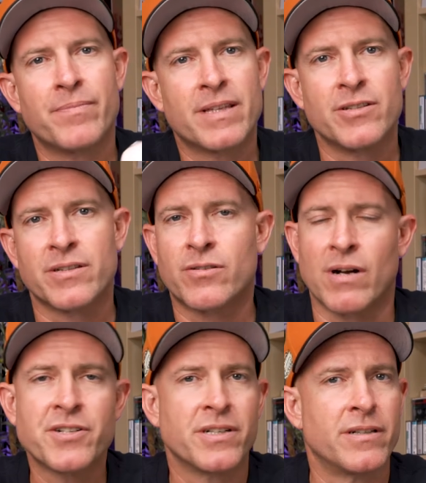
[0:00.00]
just
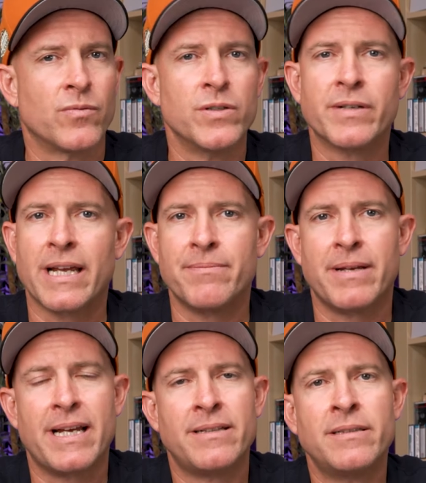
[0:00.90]
crushing the wheel game,
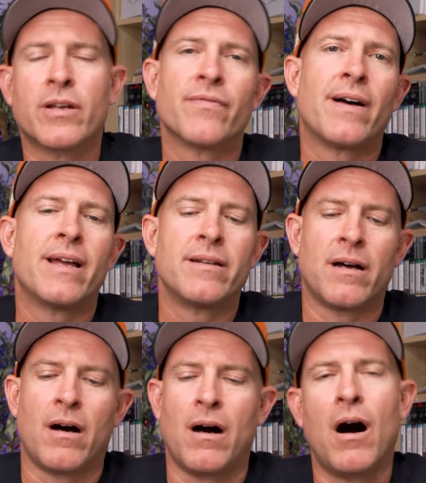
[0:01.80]
man. You can find
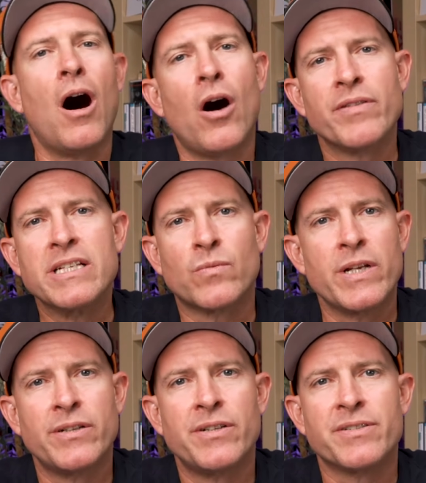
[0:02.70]
all these
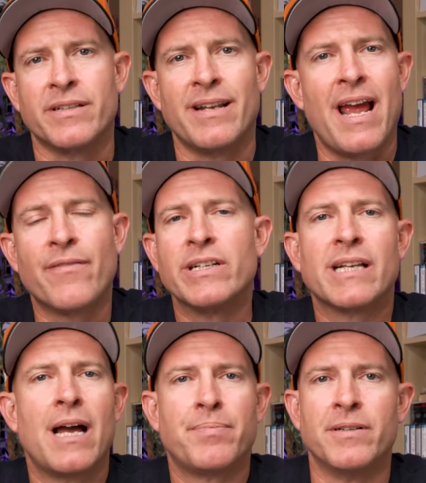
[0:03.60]
wheels and every
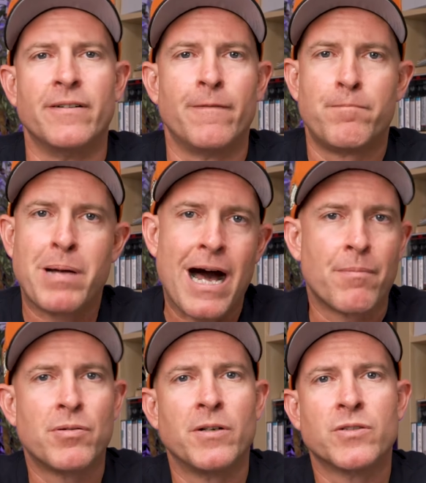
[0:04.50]
type of Powell
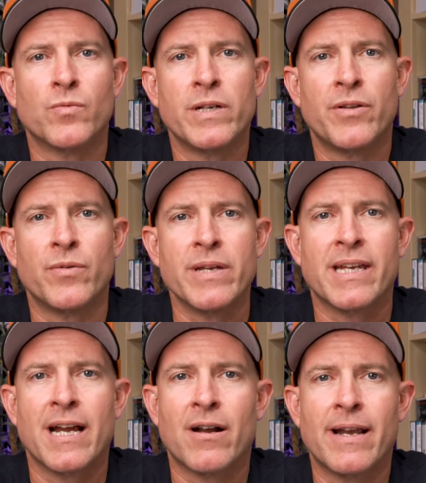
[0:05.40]
Peralta wheel that we
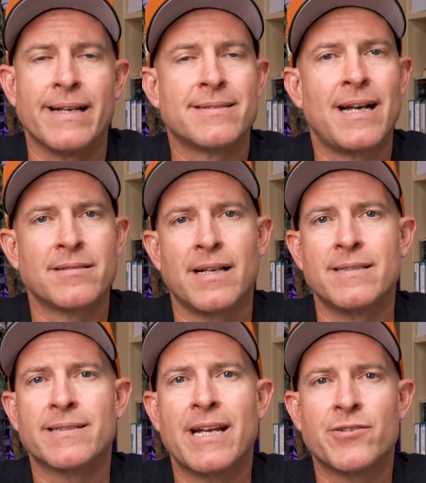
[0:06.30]
carry at
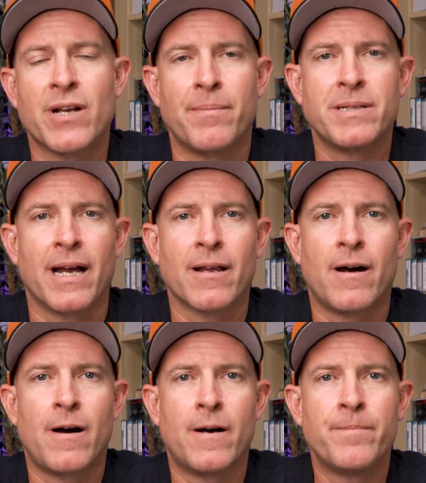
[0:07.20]

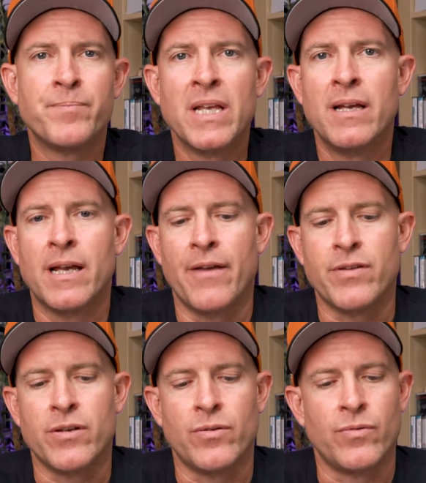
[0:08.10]
southsideskateshop.com. If
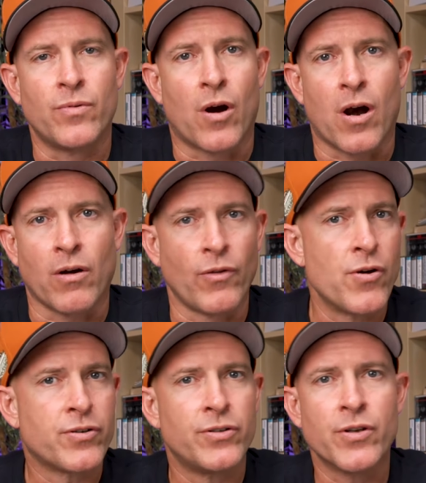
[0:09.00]
you are
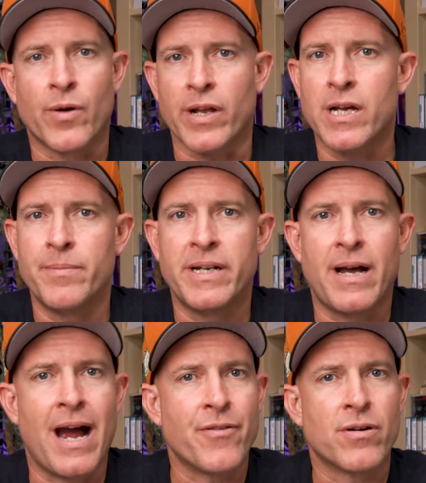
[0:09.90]
local, you want to come in
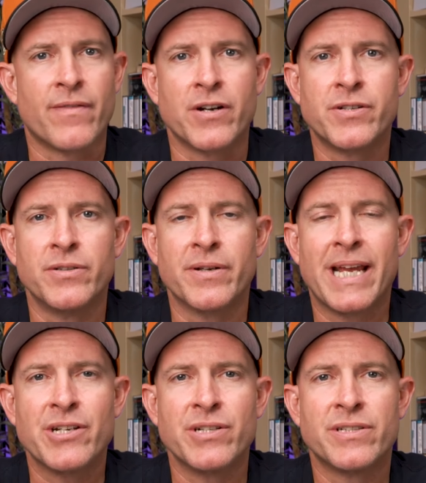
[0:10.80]
either of our 2
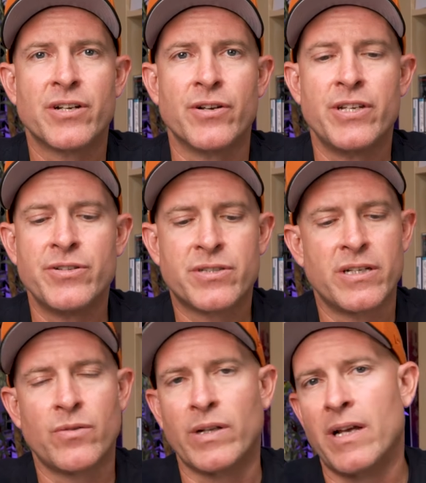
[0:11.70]
locations here in Houston, we'd